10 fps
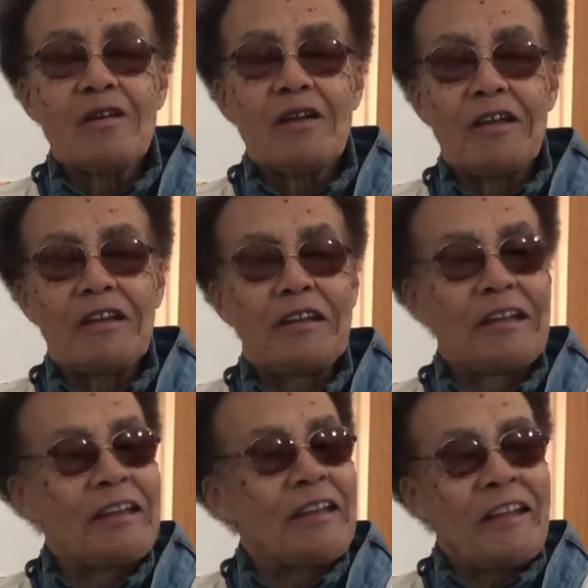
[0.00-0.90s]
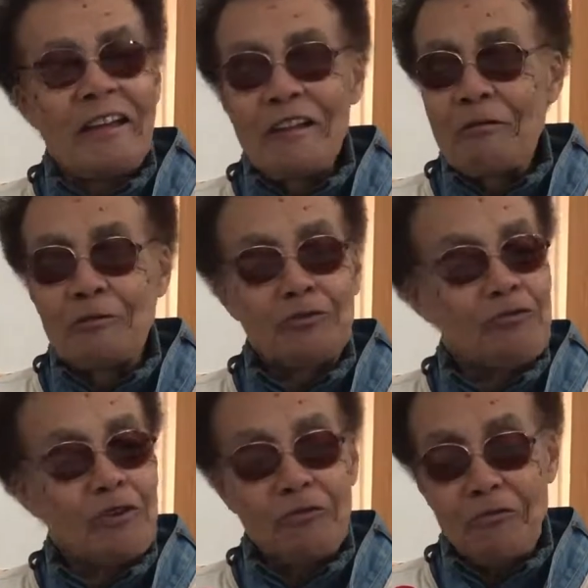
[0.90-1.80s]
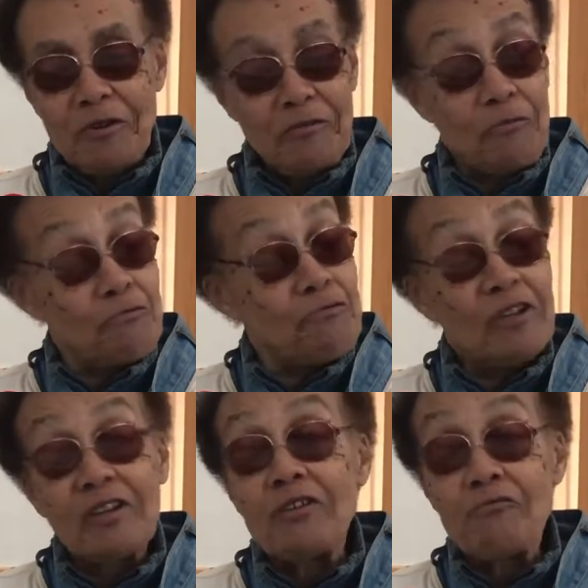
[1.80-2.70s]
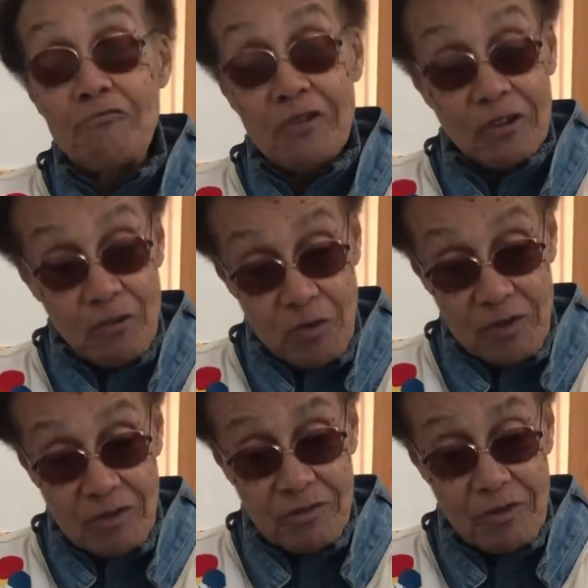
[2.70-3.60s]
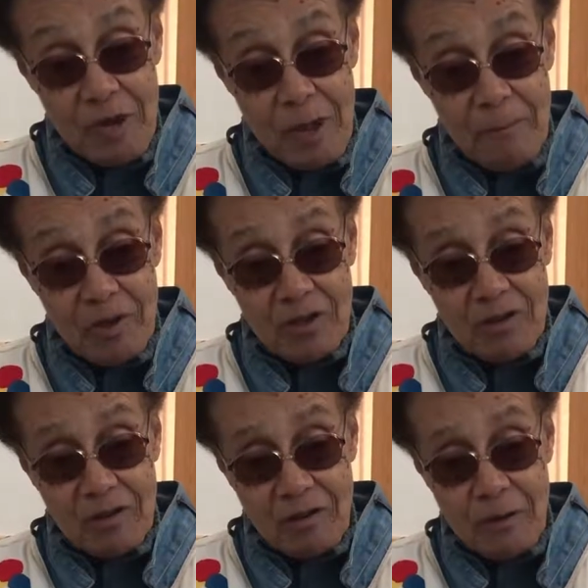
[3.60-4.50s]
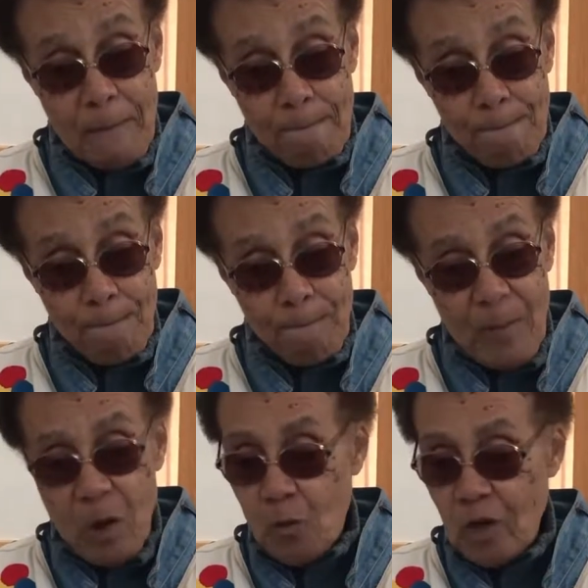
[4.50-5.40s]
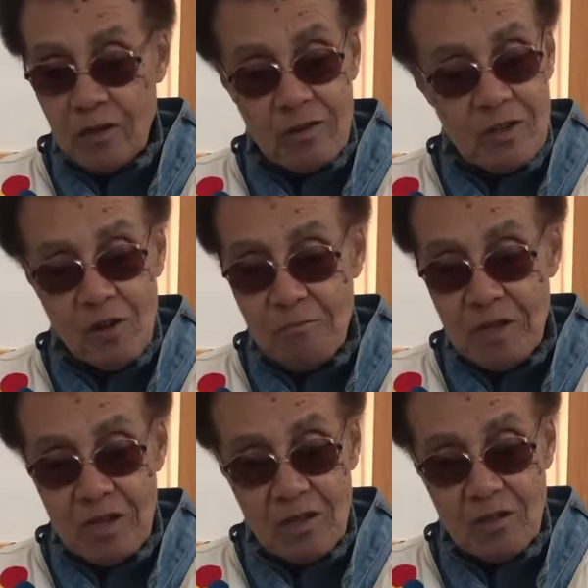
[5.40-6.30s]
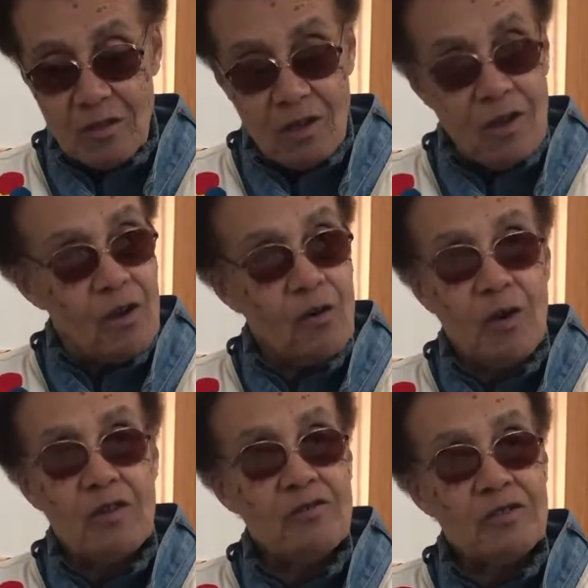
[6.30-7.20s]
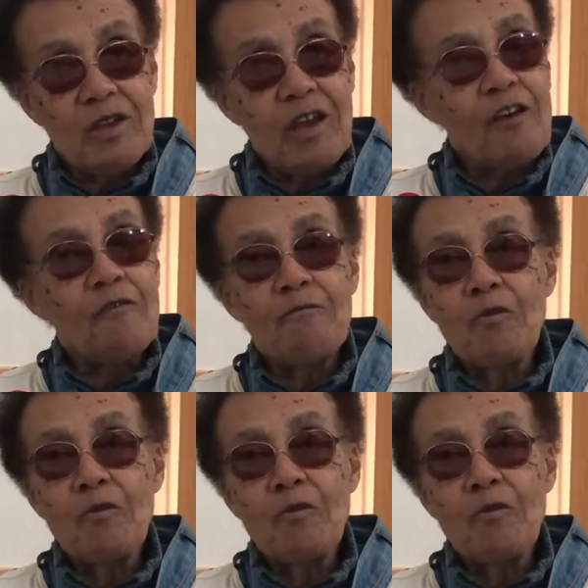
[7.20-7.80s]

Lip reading: It was really weird. But one of the young men who I used to have